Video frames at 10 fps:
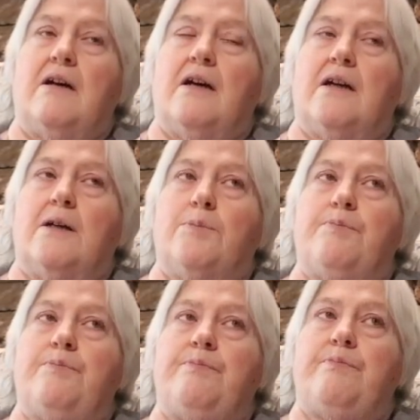
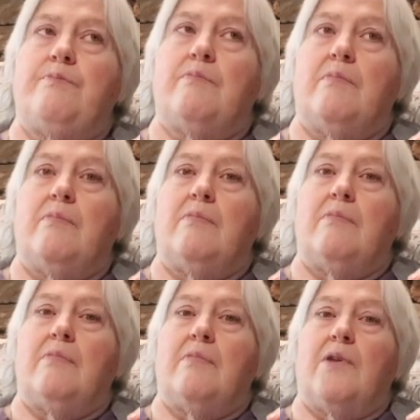
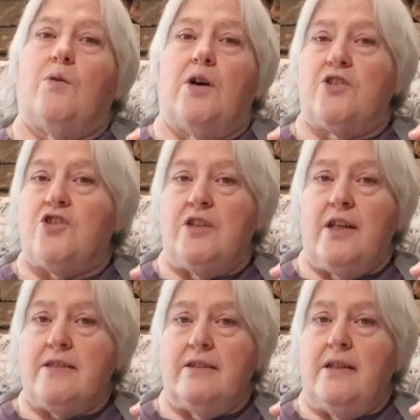while she
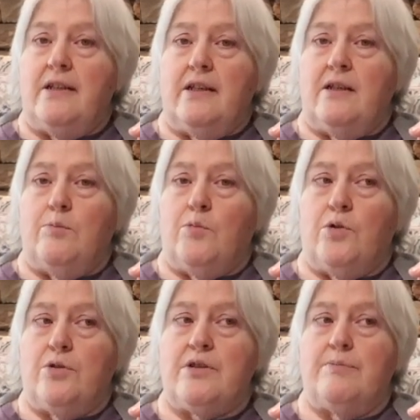doesn't need any
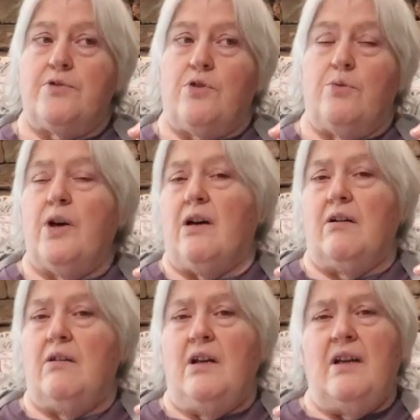more subscribers,
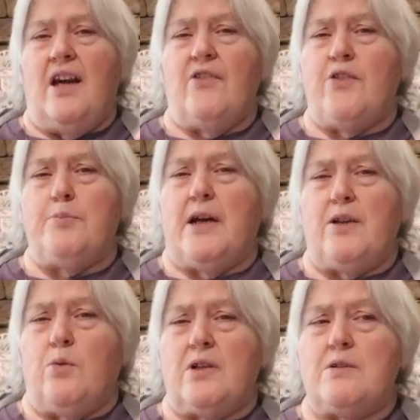well, everybody
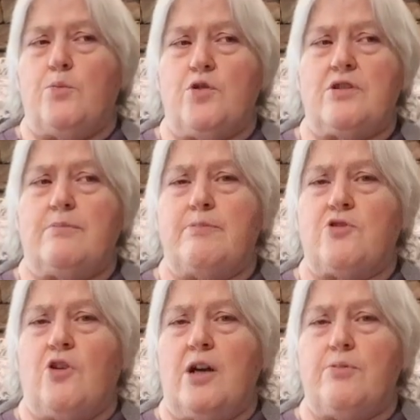wants more
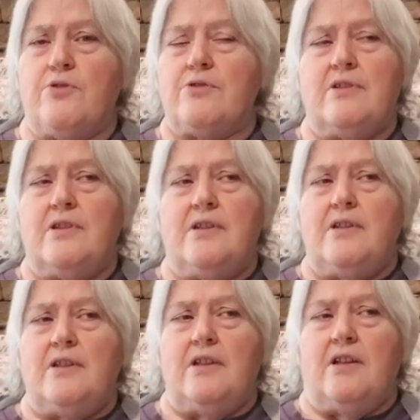subscribers,
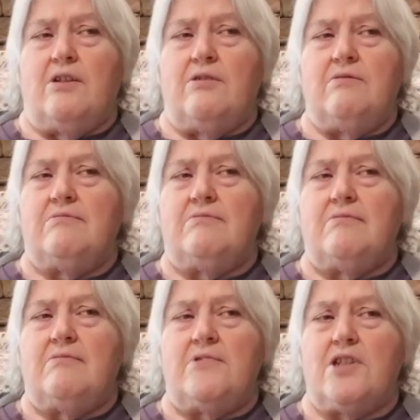you know,
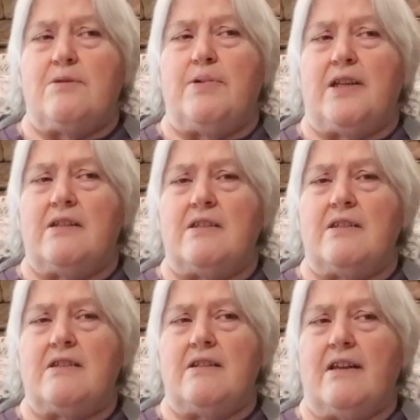just because
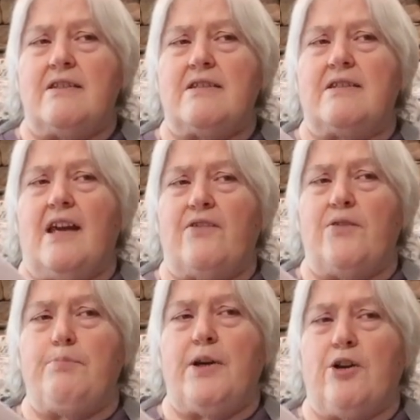it's nice to have
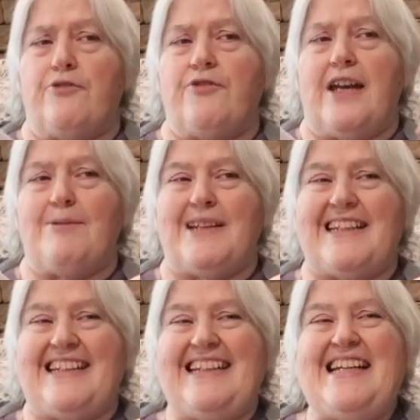a bigger
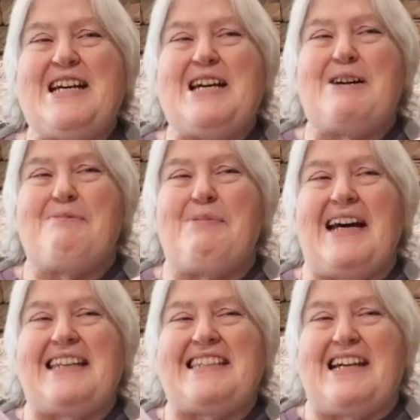family.
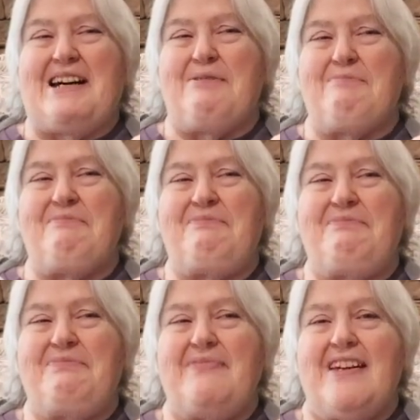But
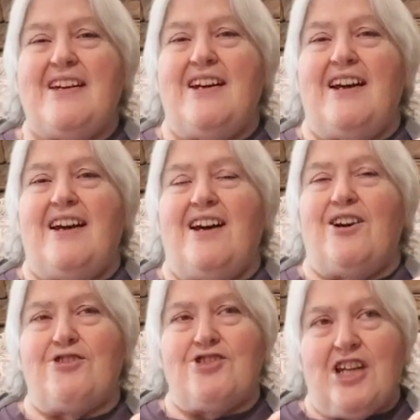
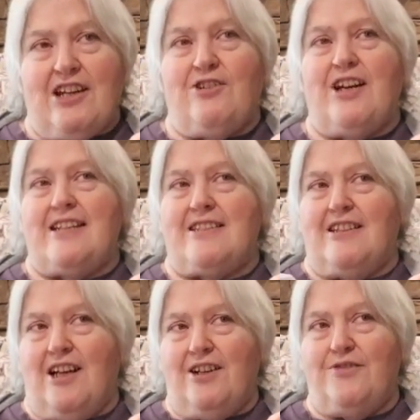her channel has a
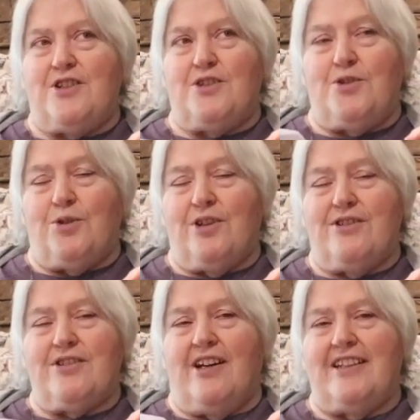lot of
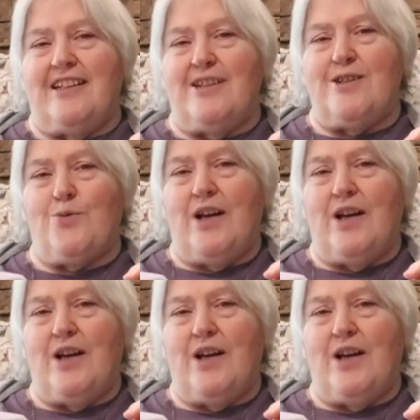tutorials on it as